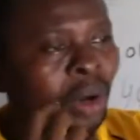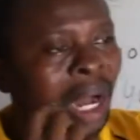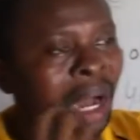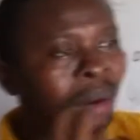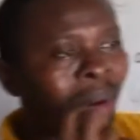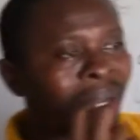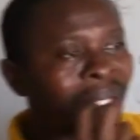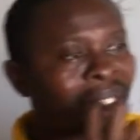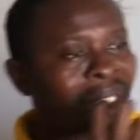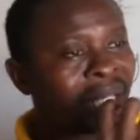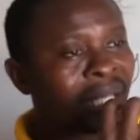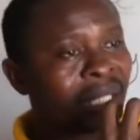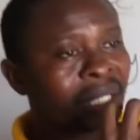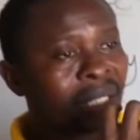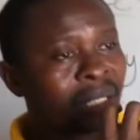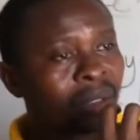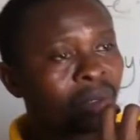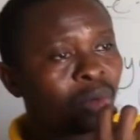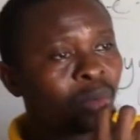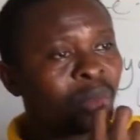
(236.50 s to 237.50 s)
our teeth
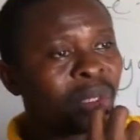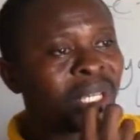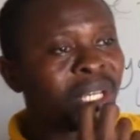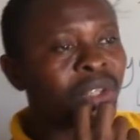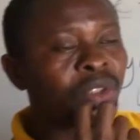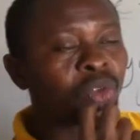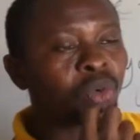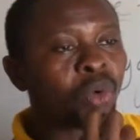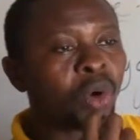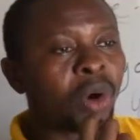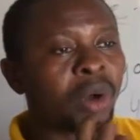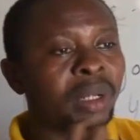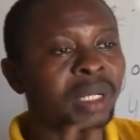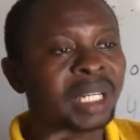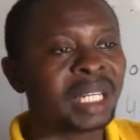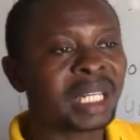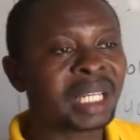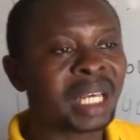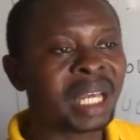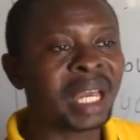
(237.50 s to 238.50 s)
begin to
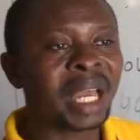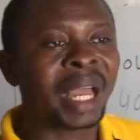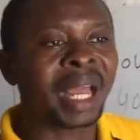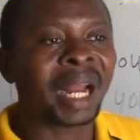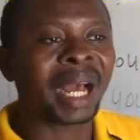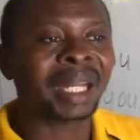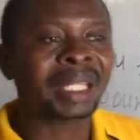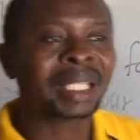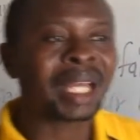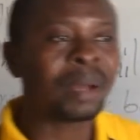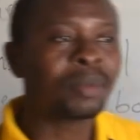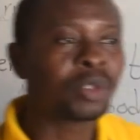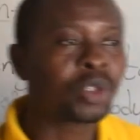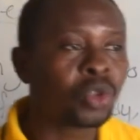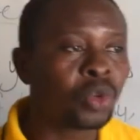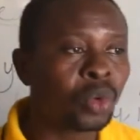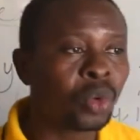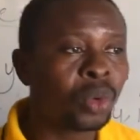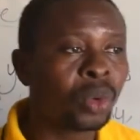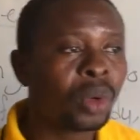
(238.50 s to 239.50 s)
decay, and at times
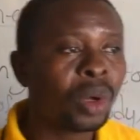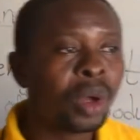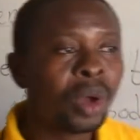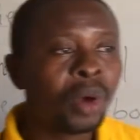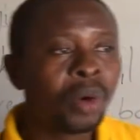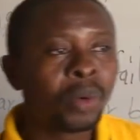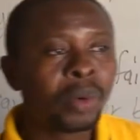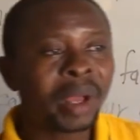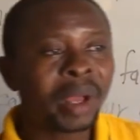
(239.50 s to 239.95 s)
too we